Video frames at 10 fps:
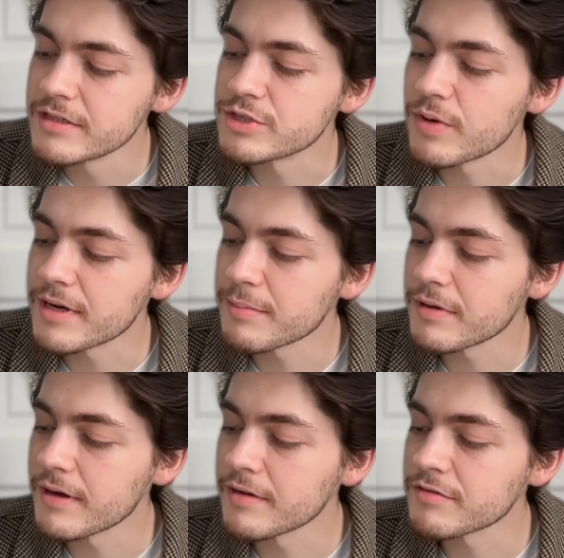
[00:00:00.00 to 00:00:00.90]
dread
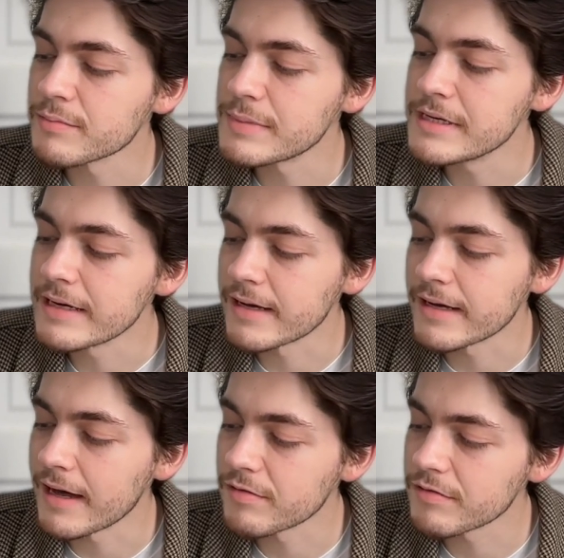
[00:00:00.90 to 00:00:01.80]
applies to
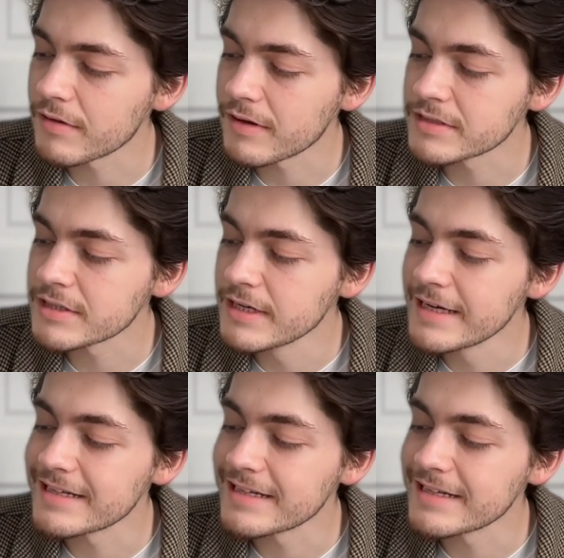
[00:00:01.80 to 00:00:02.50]
being as such.